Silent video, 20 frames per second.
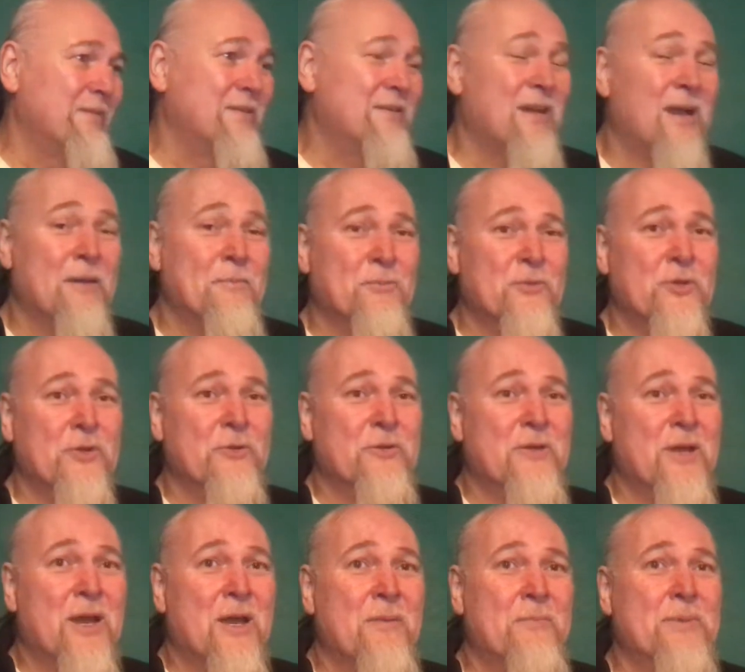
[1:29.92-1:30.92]
type 2
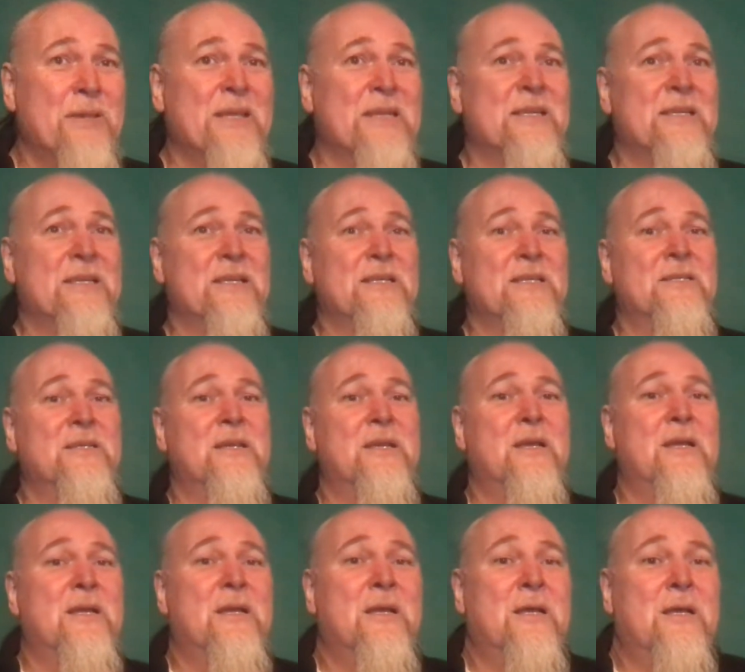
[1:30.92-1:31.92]
diabetes,
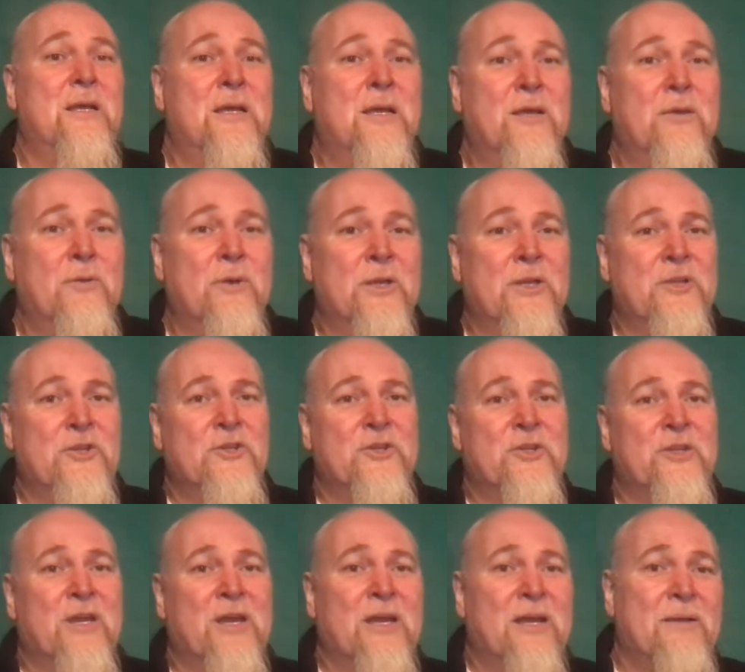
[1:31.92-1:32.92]

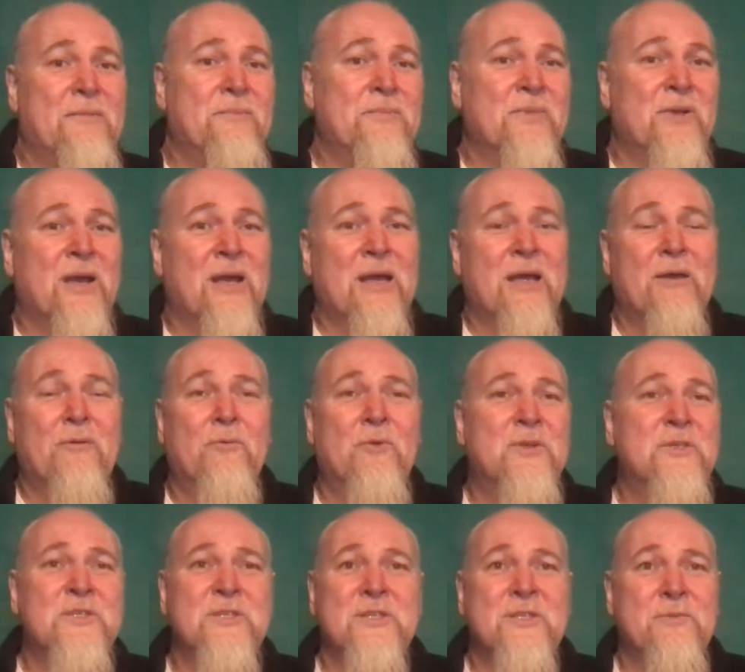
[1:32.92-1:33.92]
which
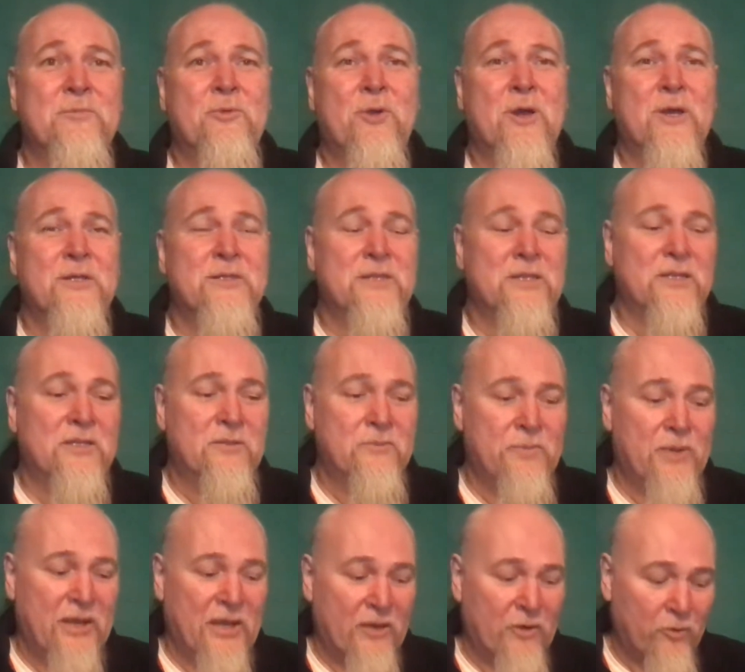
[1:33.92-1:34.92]
wasn't surprising to
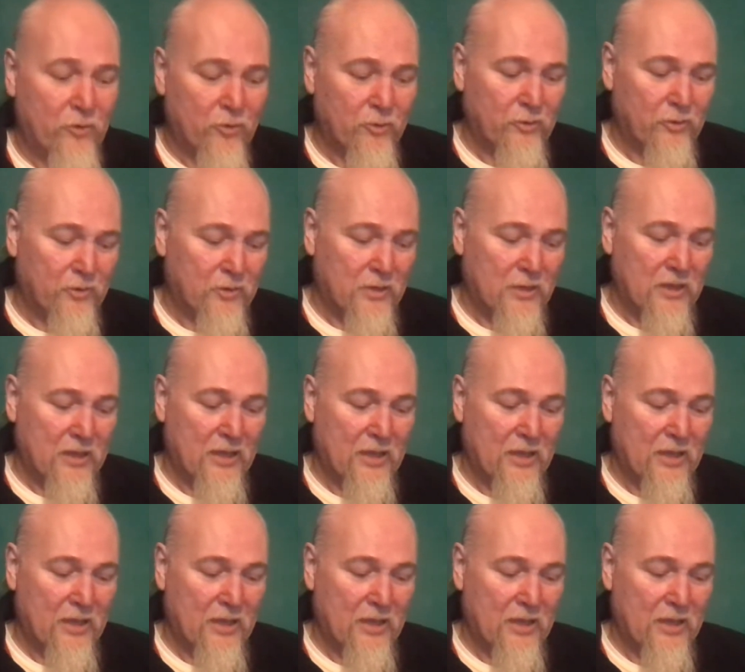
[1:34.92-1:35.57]
me at all.